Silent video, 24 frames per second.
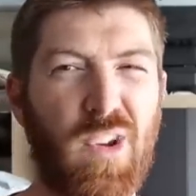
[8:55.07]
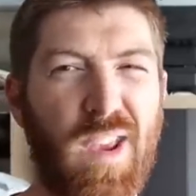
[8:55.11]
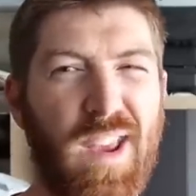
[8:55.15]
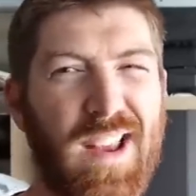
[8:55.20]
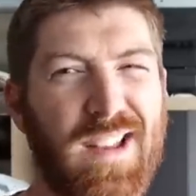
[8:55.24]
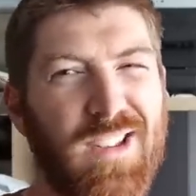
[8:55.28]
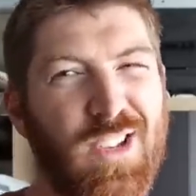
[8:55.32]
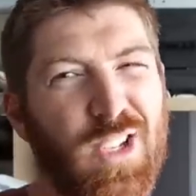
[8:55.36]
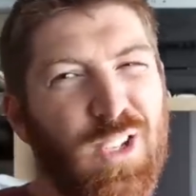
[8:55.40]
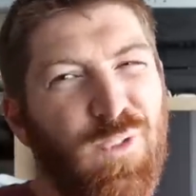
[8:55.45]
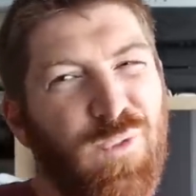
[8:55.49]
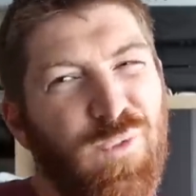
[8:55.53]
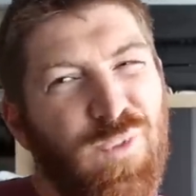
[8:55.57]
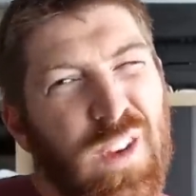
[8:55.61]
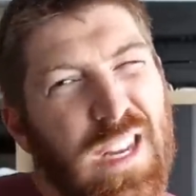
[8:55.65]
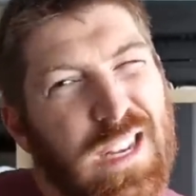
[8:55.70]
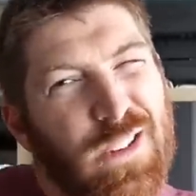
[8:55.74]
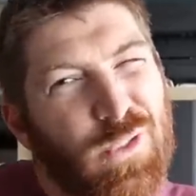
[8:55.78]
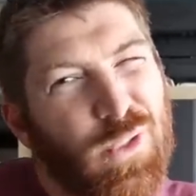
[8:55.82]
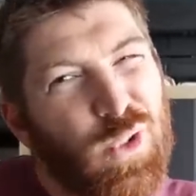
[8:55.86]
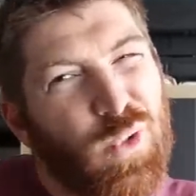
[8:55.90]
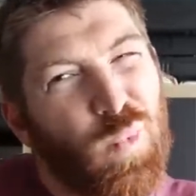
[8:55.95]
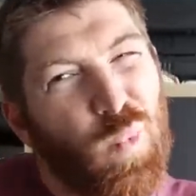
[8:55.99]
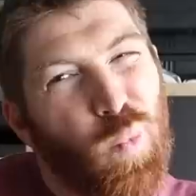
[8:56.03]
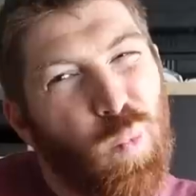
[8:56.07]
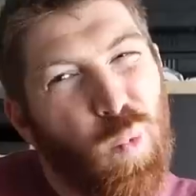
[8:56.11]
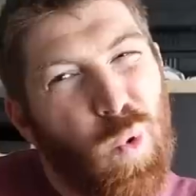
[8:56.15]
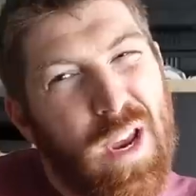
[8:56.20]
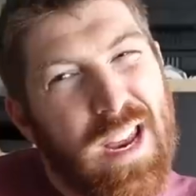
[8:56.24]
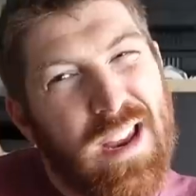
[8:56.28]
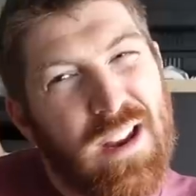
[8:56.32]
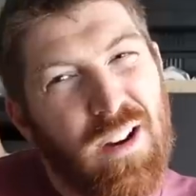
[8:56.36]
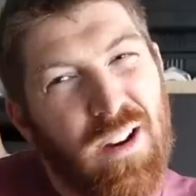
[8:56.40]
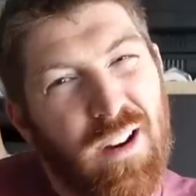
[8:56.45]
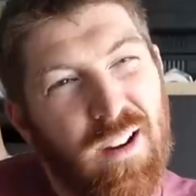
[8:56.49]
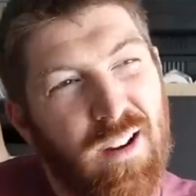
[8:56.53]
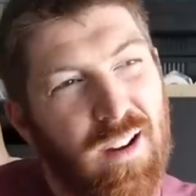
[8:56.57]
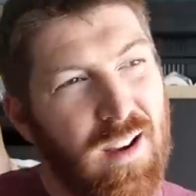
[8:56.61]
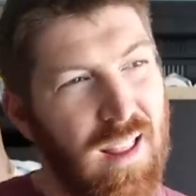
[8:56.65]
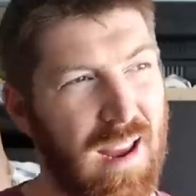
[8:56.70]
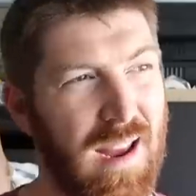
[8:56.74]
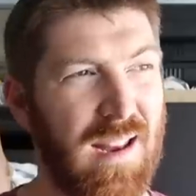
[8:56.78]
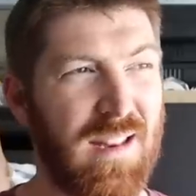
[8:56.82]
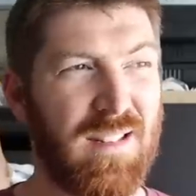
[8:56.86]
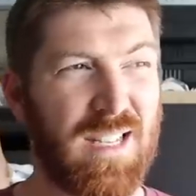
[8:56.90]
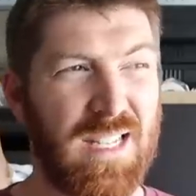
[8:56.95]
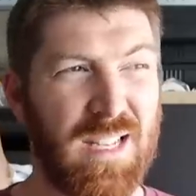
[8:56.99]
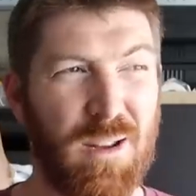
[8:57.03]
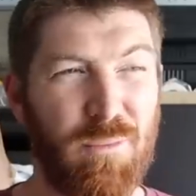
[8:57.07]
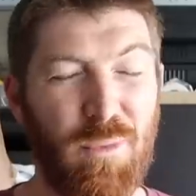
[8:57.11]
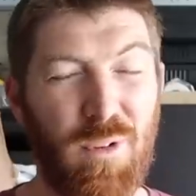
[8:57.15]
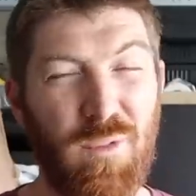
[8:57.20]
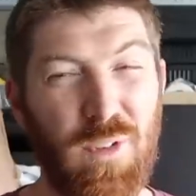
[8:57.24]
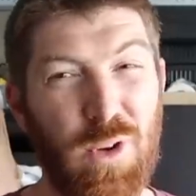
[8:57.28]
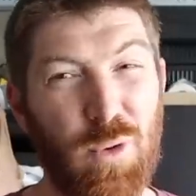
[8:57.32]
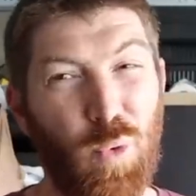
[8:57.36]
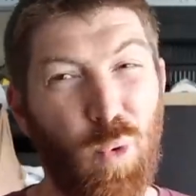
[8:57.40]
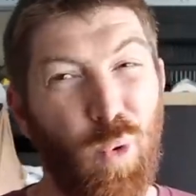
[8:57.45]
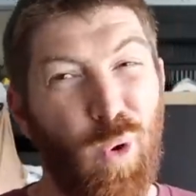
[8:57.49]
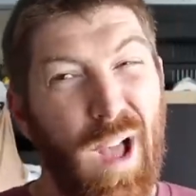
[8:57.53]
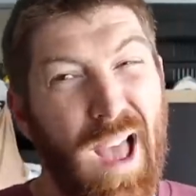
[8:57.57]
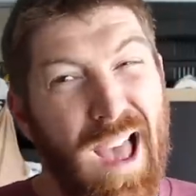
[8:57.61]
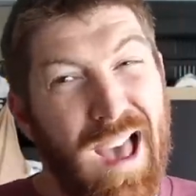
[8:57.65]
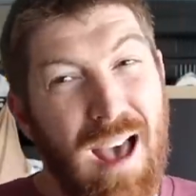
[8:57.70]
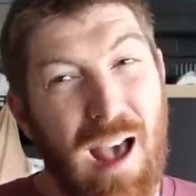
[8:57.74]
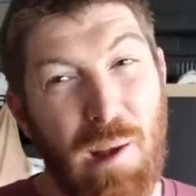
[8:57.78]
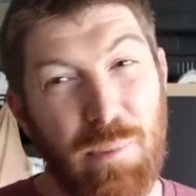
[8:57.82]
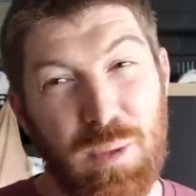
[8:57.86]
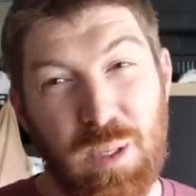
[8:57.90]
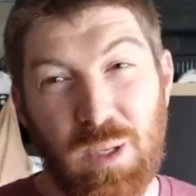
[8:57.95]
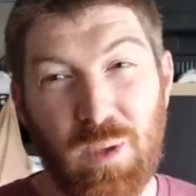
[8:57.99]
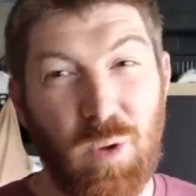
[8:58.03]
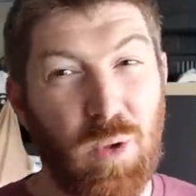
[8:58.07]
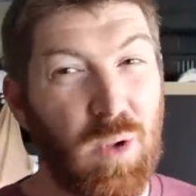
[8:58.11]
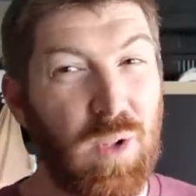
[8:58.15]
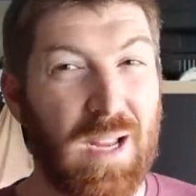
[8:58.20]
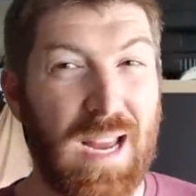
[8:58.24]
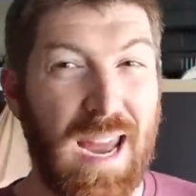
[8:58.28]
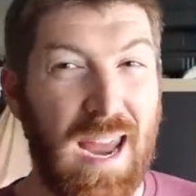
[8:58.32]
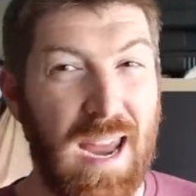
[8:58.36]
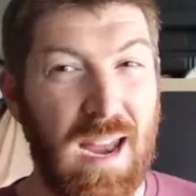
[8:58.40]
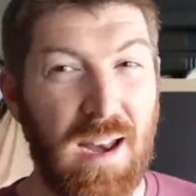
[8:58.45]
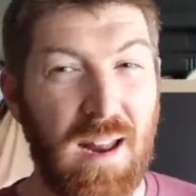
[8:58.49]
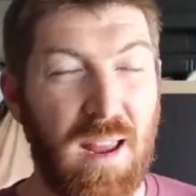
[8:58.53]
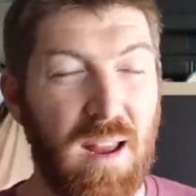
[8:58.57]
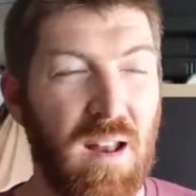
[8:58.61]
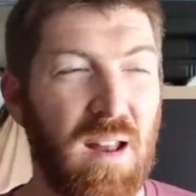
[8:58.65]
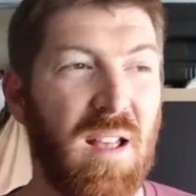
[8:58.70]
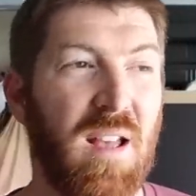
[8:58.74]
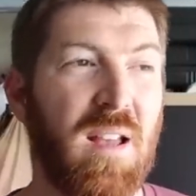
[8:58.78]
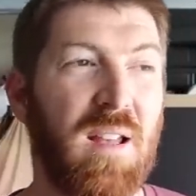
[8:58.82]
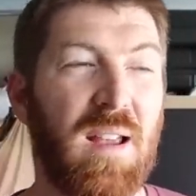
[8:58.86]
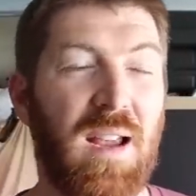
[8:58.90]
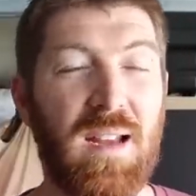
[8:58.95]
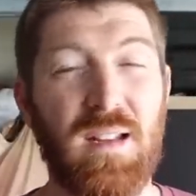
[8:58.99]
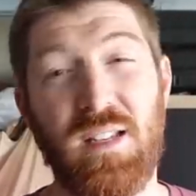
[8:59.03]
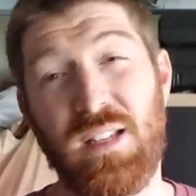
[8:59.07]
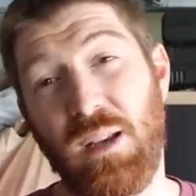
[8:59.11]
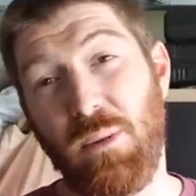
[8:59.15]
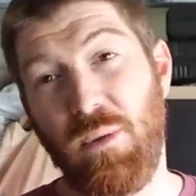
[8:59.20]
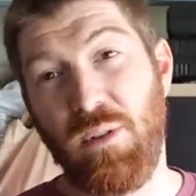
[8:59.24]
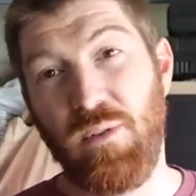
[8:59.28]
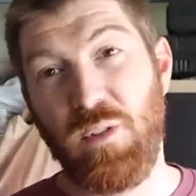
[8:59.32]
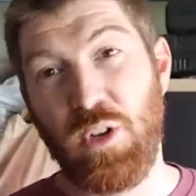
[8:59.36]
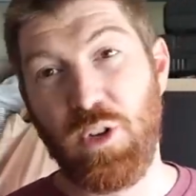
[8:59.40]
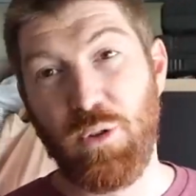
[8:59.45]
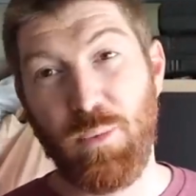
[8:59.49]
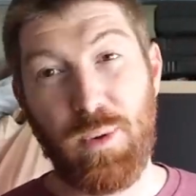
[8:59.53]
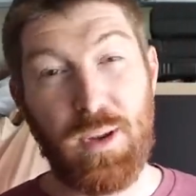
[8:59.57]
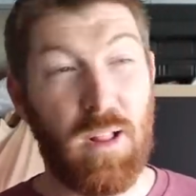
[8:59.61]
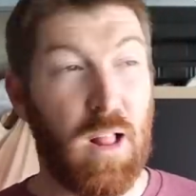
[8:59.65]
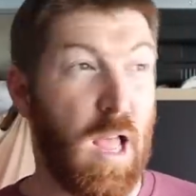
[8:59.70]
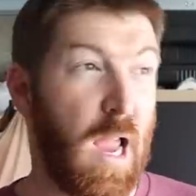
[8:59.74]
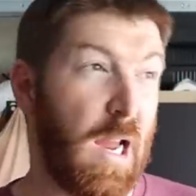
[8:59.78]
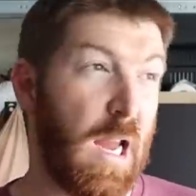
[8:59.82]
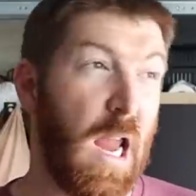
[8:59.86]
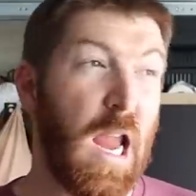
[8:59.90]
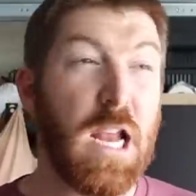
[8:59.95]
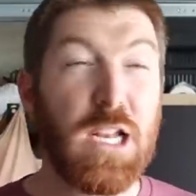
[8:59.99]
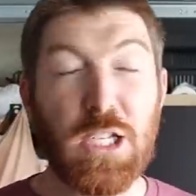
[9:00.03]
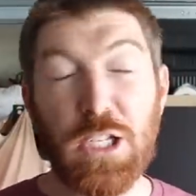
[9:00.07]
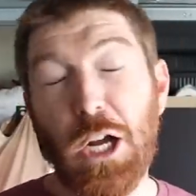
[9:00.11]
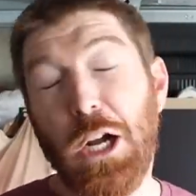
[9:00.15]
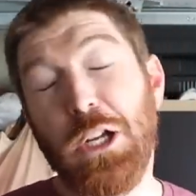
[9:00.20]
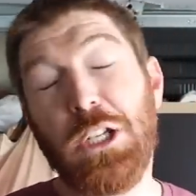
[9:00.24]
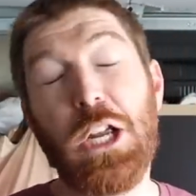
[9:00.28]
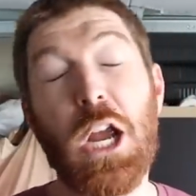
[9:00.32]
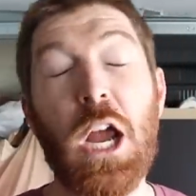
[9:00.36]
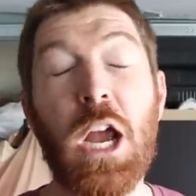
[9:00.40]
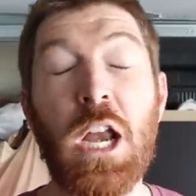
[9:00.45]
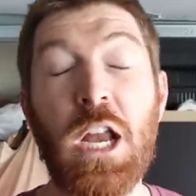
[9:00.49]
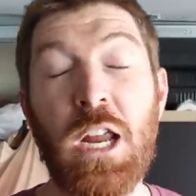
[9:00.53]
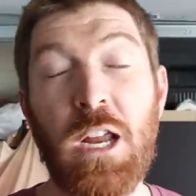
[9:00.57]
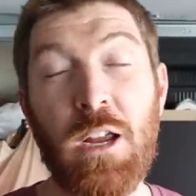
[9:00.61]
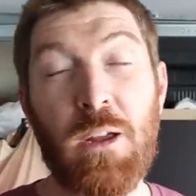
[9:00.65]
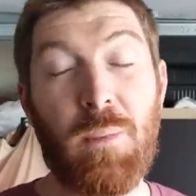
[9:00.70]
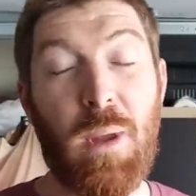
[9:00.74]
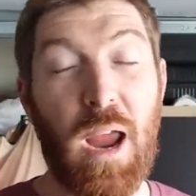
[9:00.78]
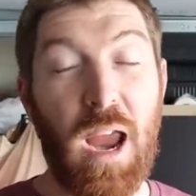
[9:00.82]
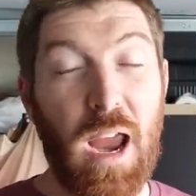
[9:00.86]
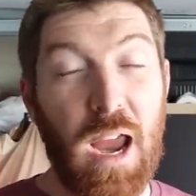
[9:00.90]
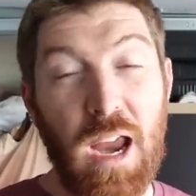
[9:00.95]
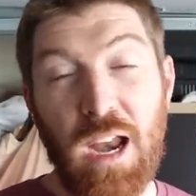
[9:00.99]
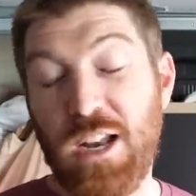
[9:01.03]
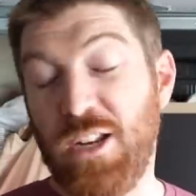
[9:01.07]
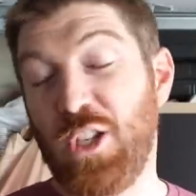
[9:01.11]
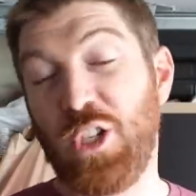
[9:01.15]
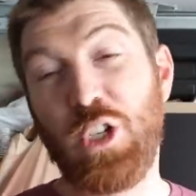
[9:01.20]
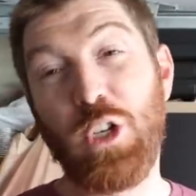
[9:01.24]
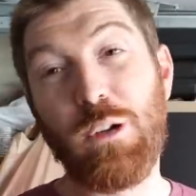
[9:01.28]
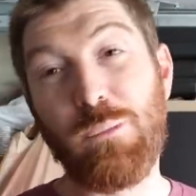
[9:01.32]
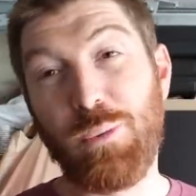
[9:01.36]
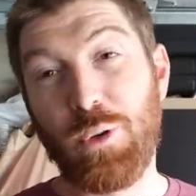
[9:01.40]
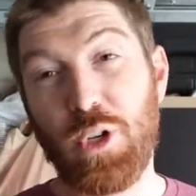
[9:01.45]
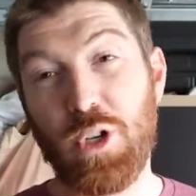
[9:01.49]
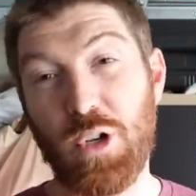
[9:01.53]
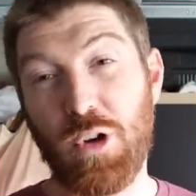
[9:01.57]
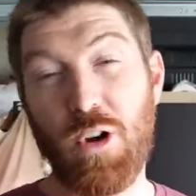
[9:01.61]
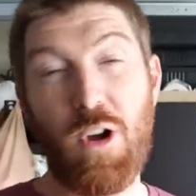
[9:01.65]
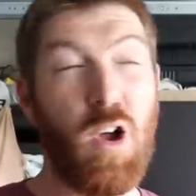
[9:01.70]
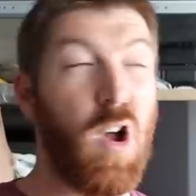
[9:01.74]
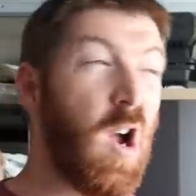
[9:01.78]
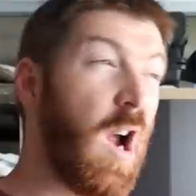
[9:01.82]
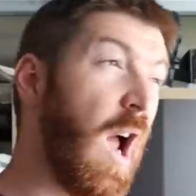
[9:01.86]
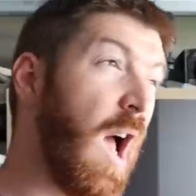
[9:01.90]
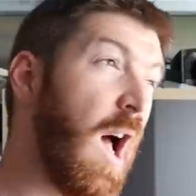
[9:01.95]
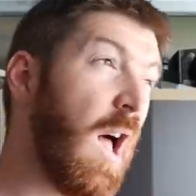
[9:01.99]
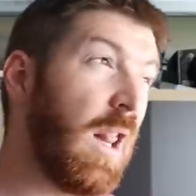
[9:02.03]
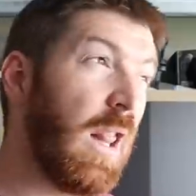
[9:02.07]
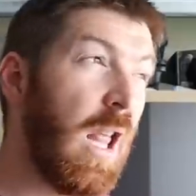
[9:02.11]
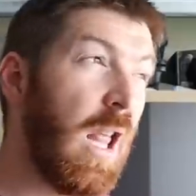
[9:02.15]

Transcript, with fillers: it just feels weird, and some of you will absolutely hate it, and some of you will be like, it's titanium and it's super strong, I